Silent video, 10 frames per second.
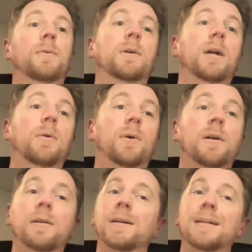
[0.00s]
Okay,
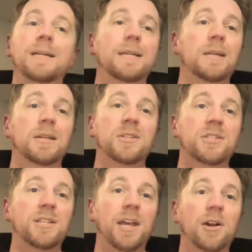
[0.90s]
well,
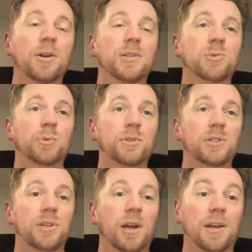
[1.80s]
stare is
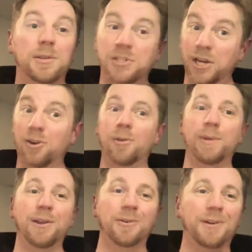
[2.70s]
staring
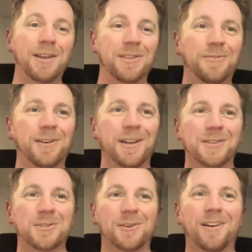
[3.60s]
me right in the face,
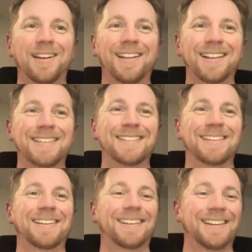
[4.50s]
so let's
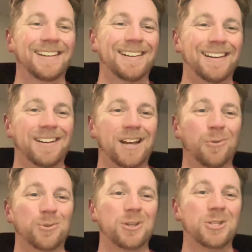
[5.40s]
not
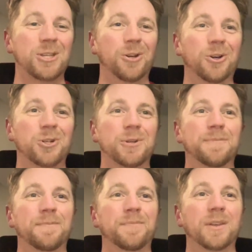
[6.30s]
resist the urge.
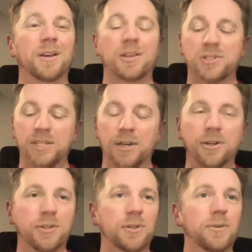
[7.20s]
Stare
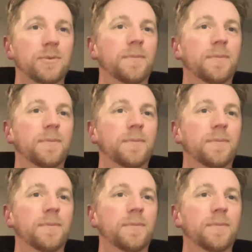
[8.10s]
into.